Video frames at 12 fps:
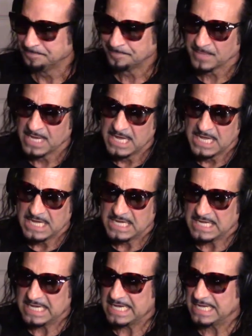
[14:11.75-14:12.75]
Oh,
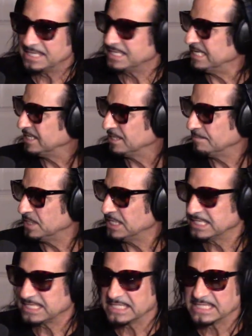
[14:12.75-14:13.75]
awesome. Yeah, at the end of the
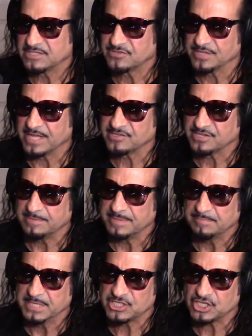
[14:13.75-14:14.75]
month, and so that's going to
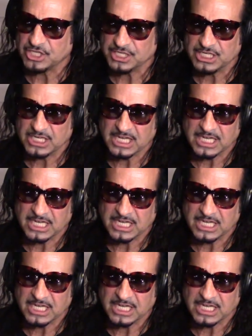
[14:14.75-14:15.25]
be bitching.